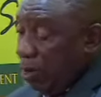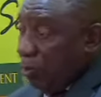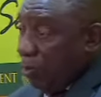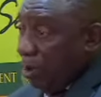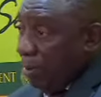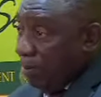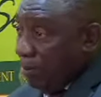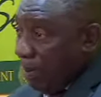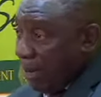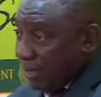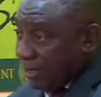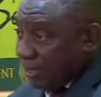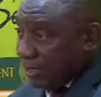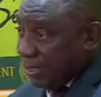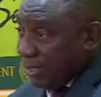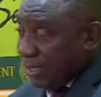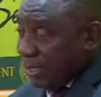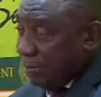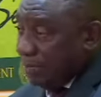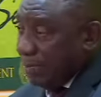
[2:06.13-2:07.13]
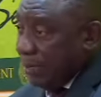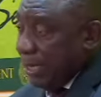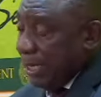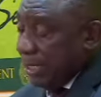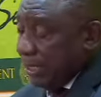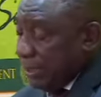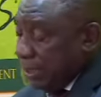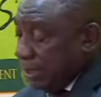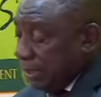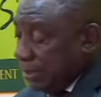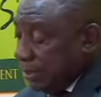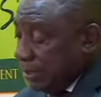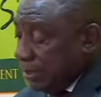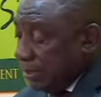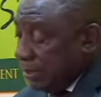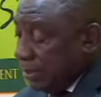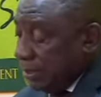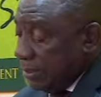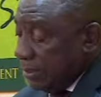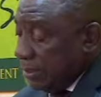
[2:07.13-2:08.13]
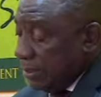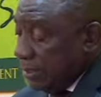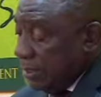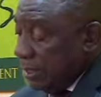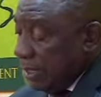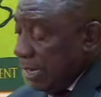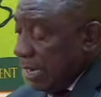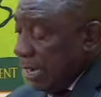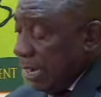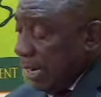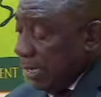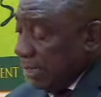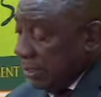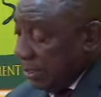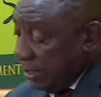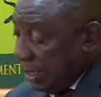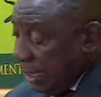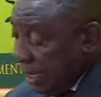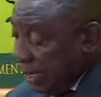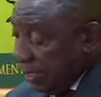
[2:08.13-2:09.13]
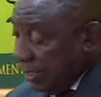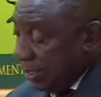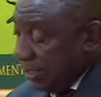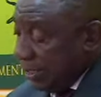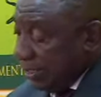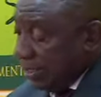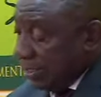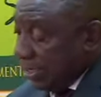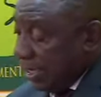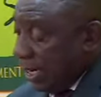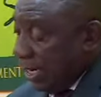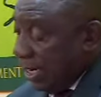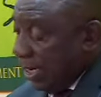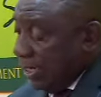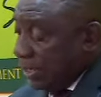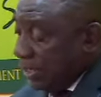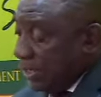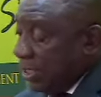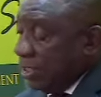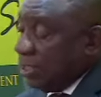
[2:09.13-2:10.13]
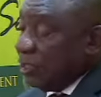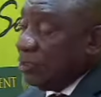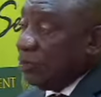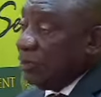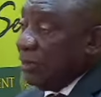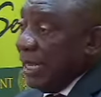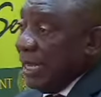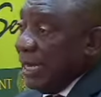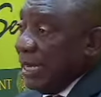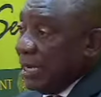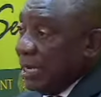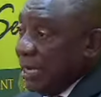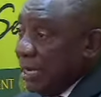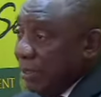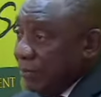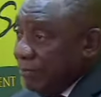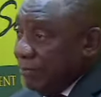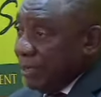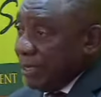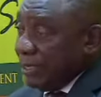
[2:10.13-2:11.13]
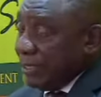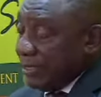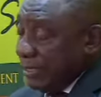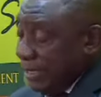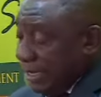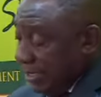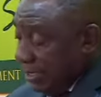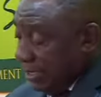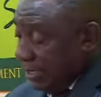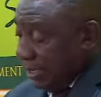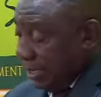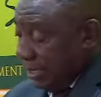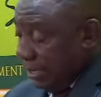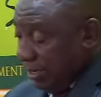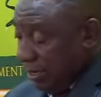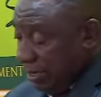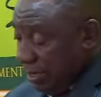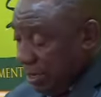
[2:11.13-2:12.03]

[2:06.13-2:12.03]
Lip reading: We must celebrate it and turn this site into a living center